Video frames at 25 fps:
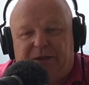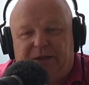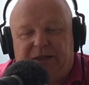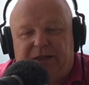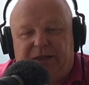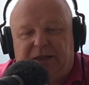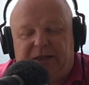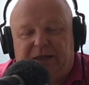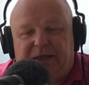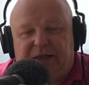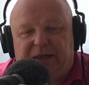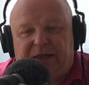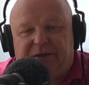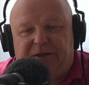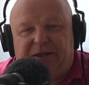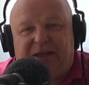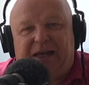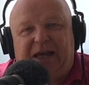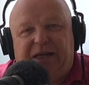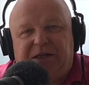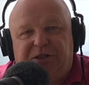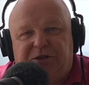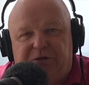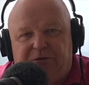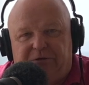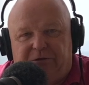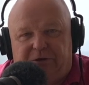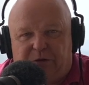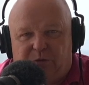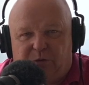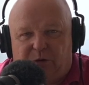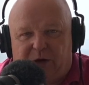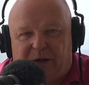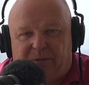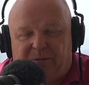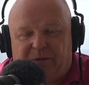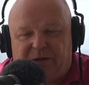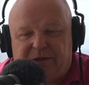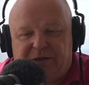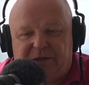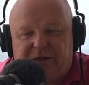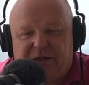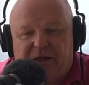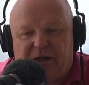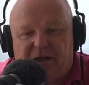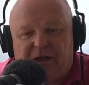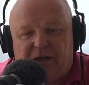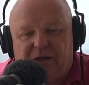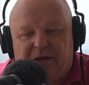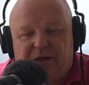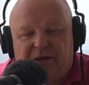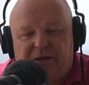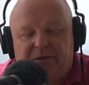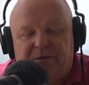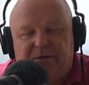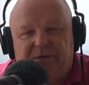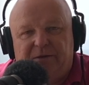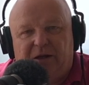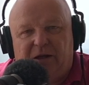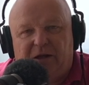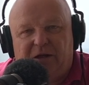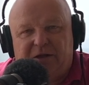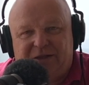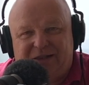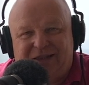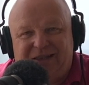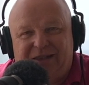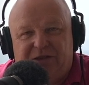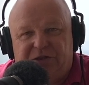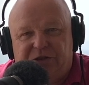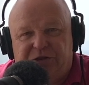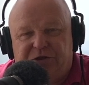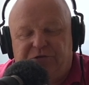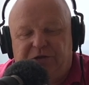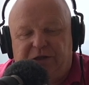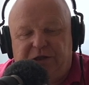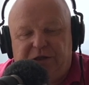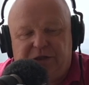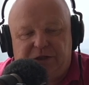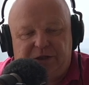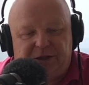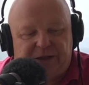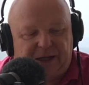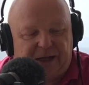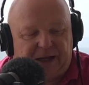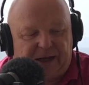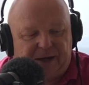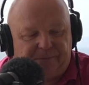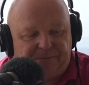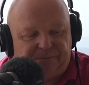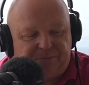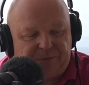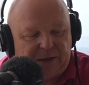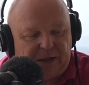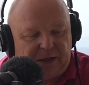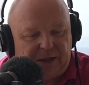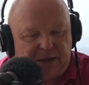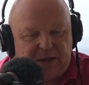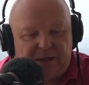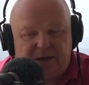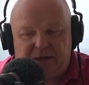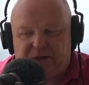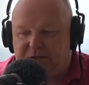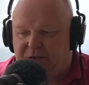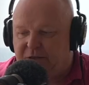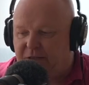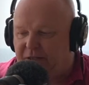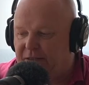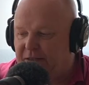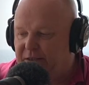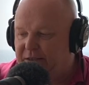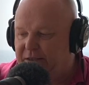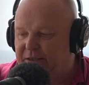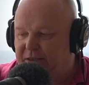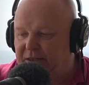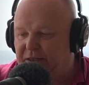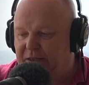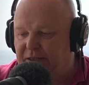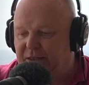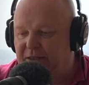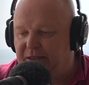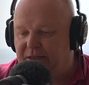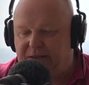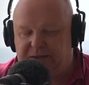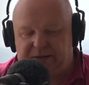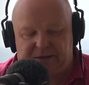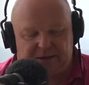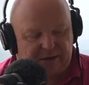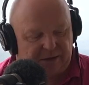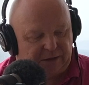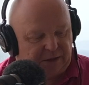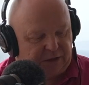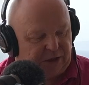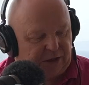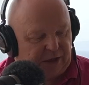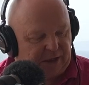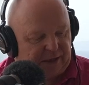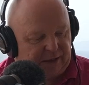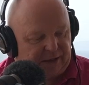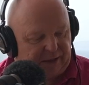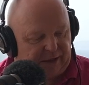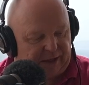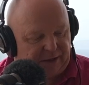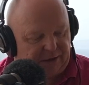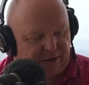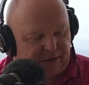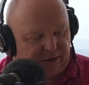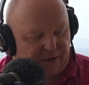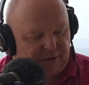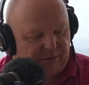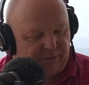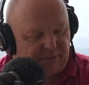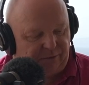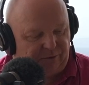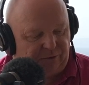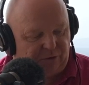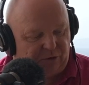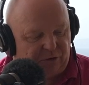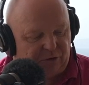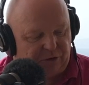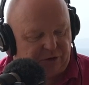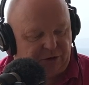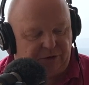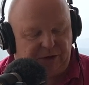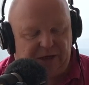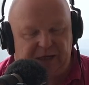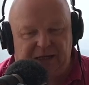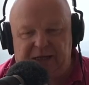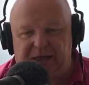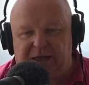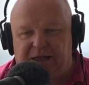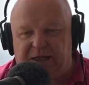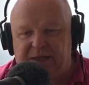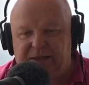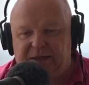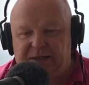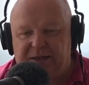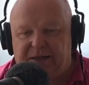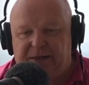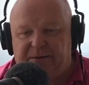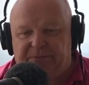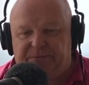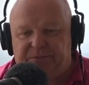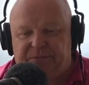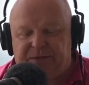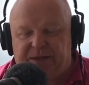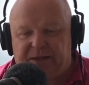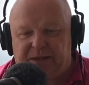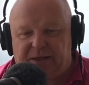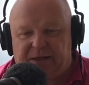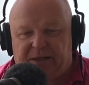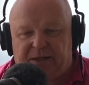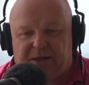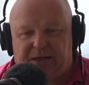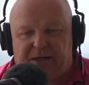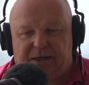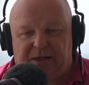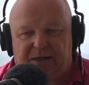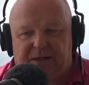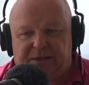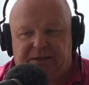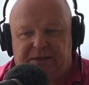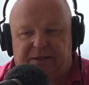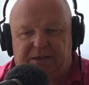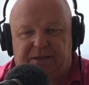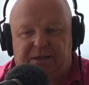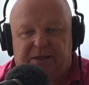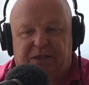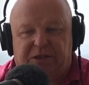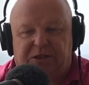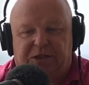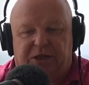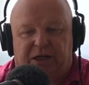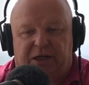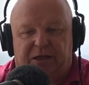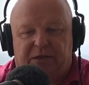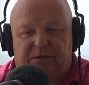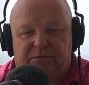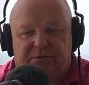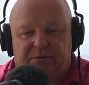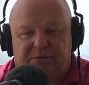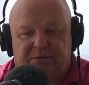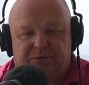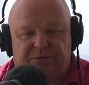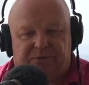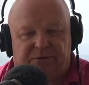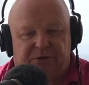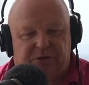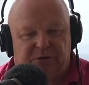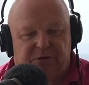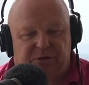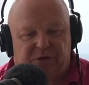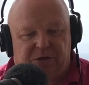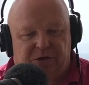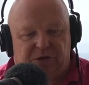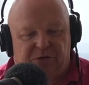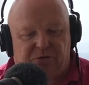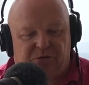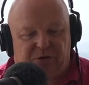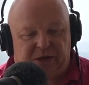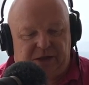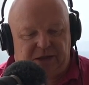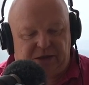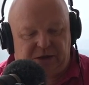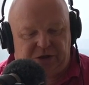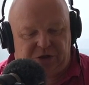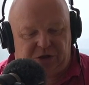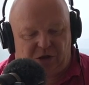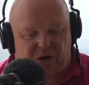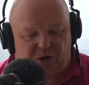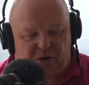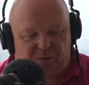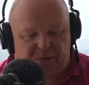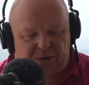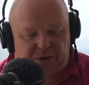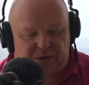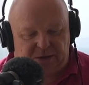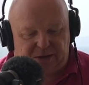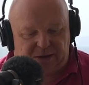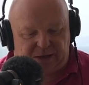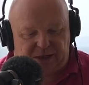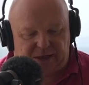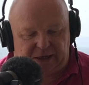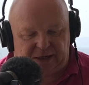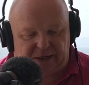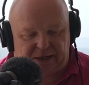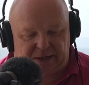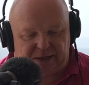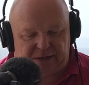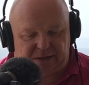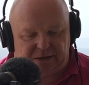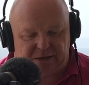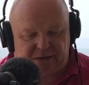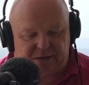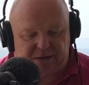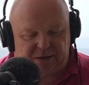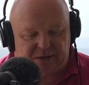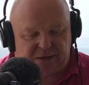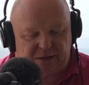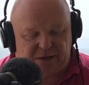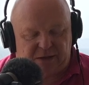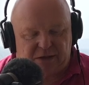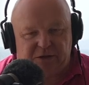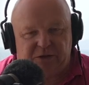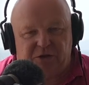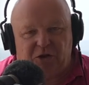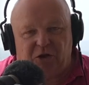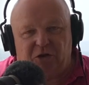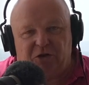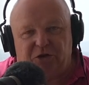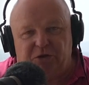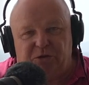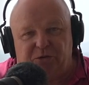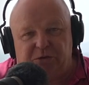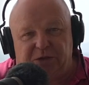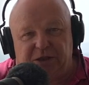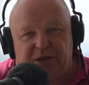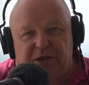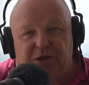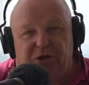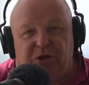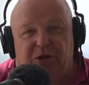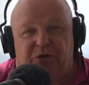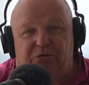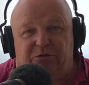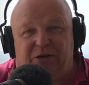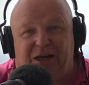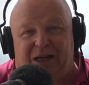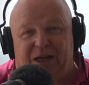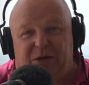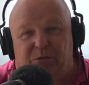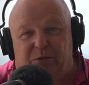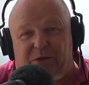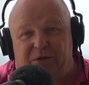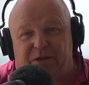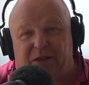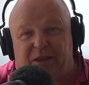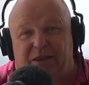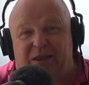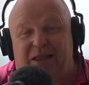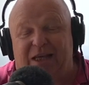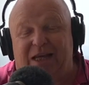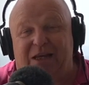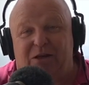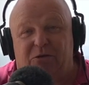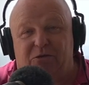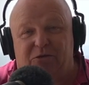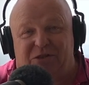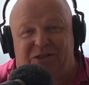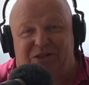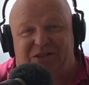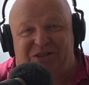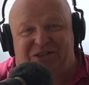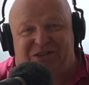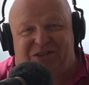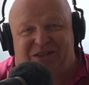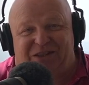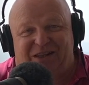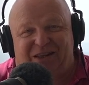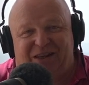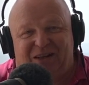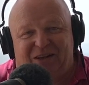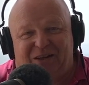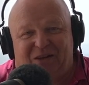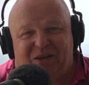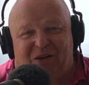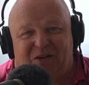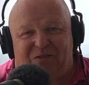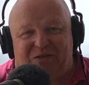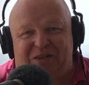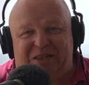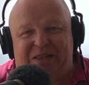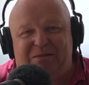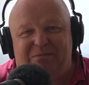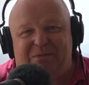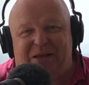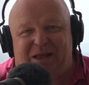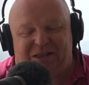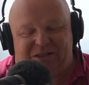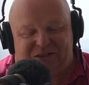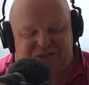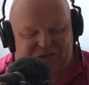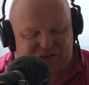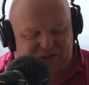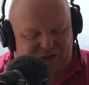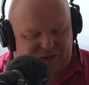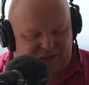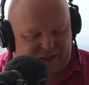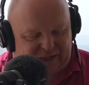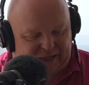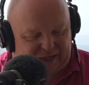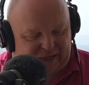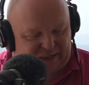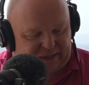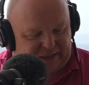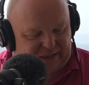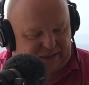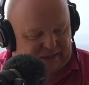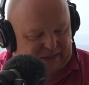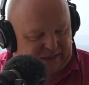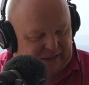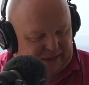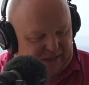the entry requirements are still stringent there. So that's Janet Anscombe for today. I'd like to thank Janet for doing a great job and not losing her rag with the thousands of emails that she gets